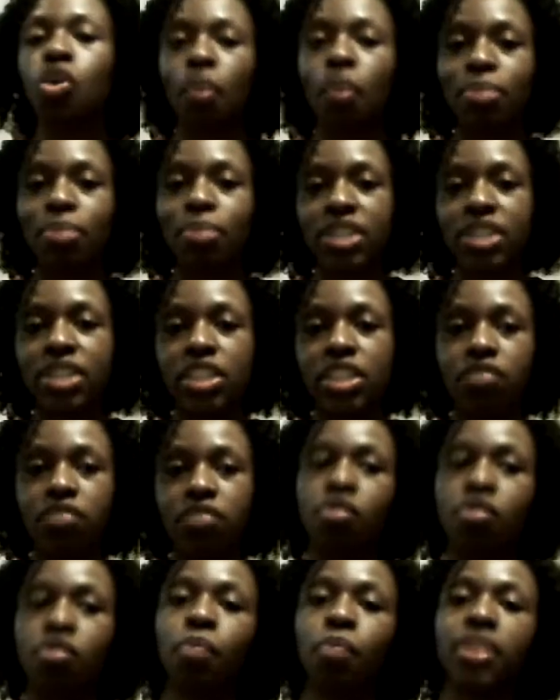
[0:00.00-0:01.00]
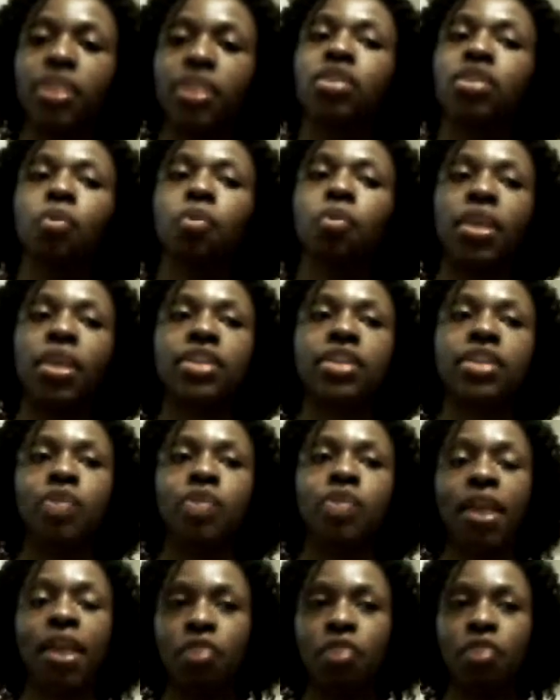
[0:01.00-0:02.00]
repetition from week to week, so
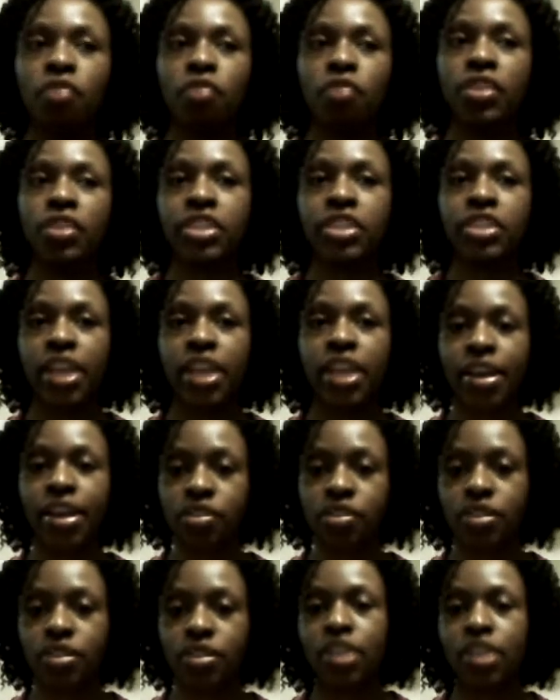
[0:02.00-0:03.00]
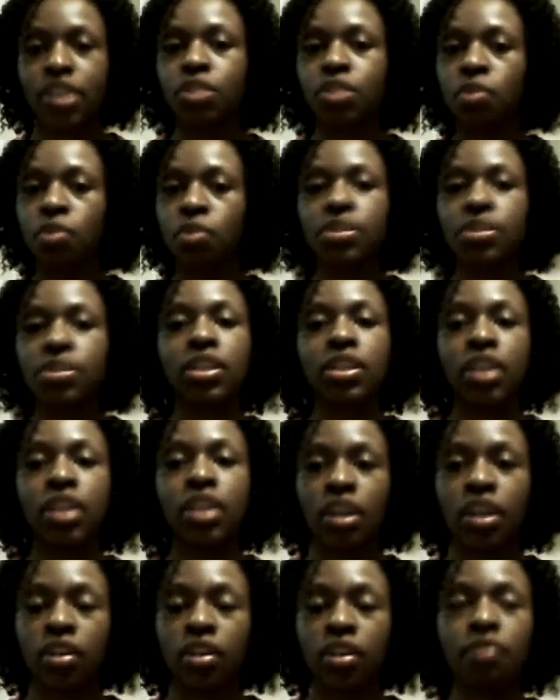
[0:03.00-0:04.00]
after you finish that exercise, you won't see it
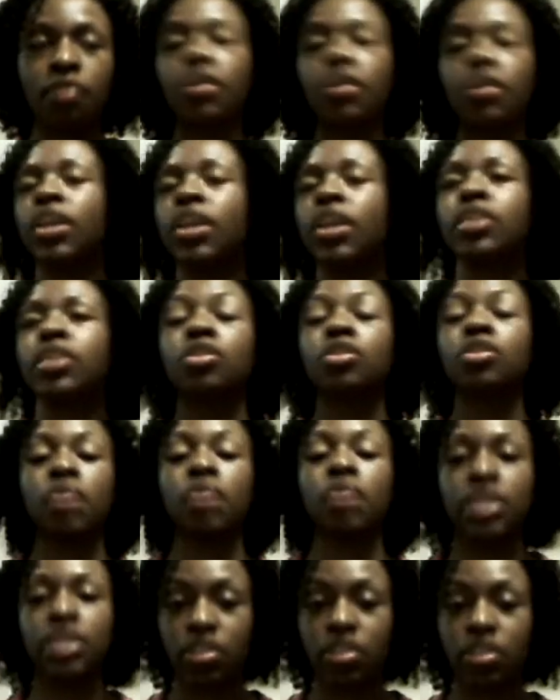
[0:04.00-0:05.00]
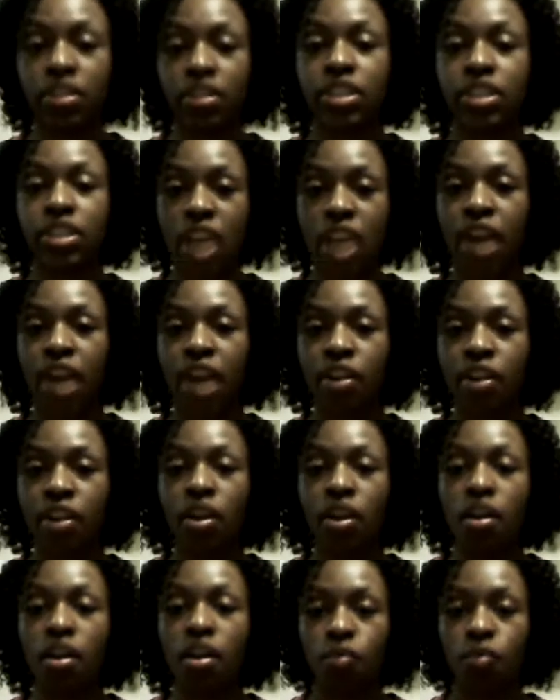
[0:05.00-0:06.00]
again for the duration of the entire
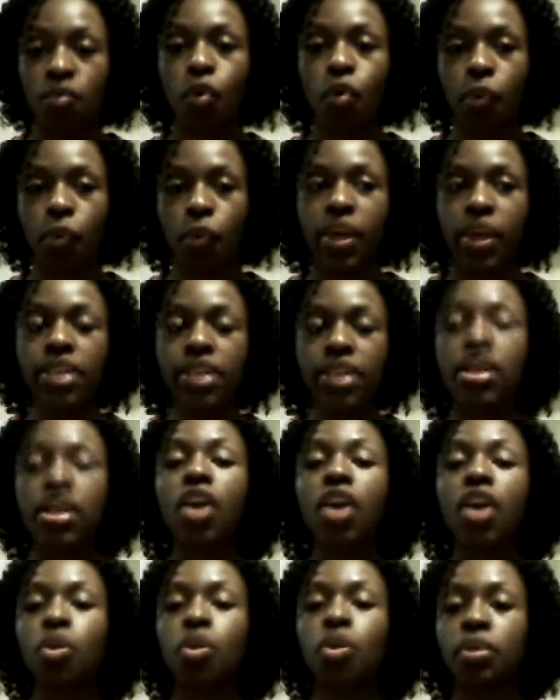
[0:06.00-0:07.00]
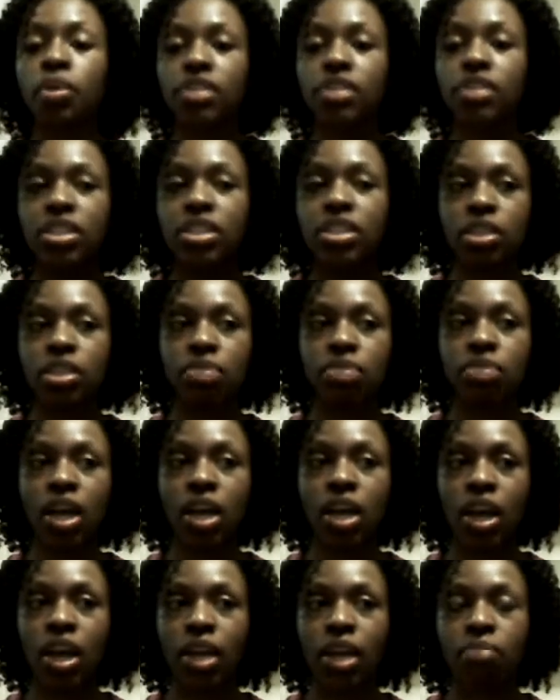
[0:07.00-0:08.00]
4 weeks. You will see
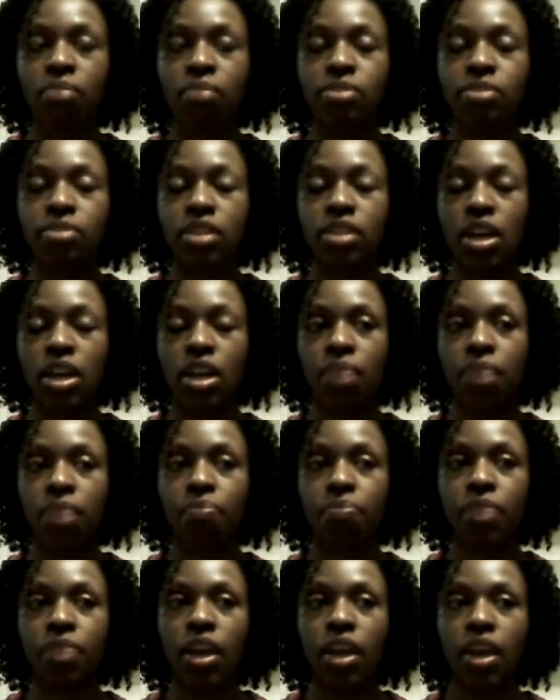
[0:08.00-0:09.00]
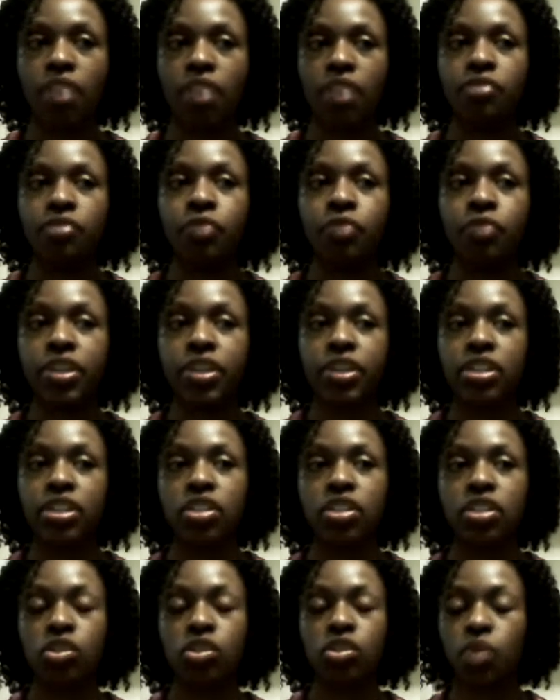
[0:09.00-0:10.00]
sometimes, for instance, a
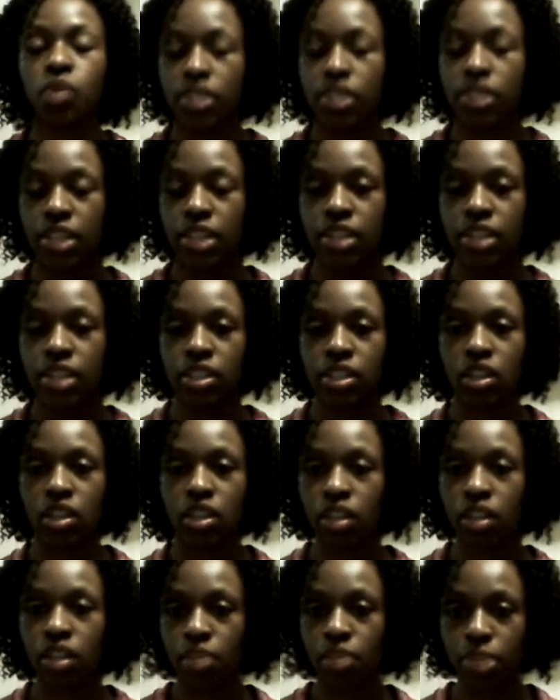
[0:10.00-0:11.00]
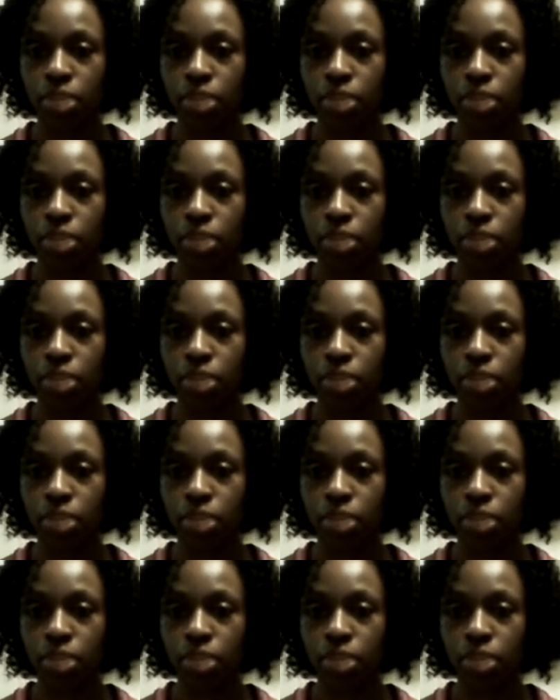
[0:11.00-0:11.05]
stork stance in the clip